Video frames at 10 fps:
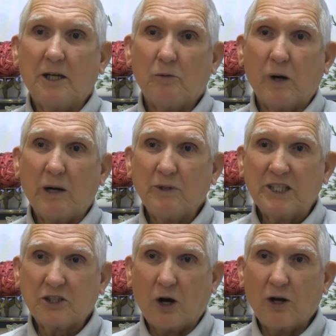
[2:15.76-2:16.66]
where we
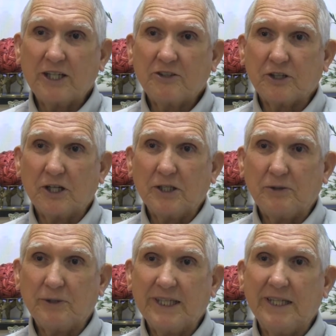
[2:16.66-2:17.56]
started
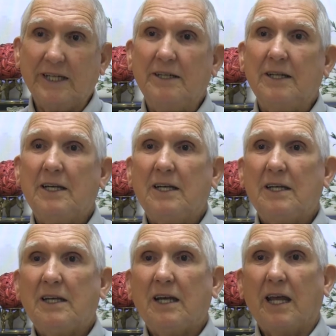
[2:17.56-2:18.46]
surgery, and
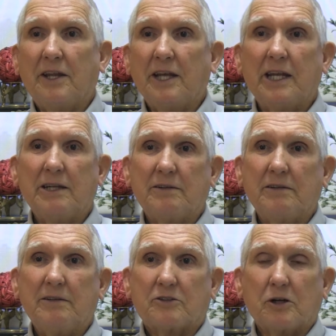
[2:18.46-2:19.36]
then
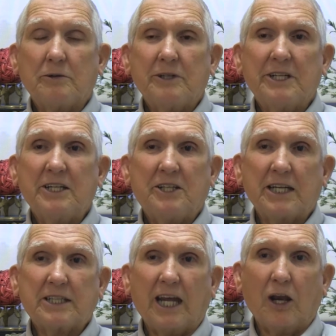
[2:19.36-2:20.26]
surgery didn't
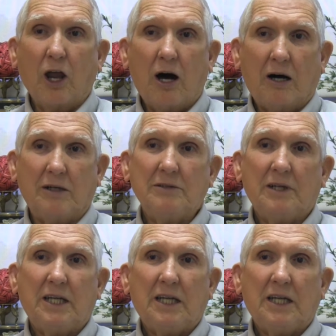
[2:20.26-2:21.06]
take that long,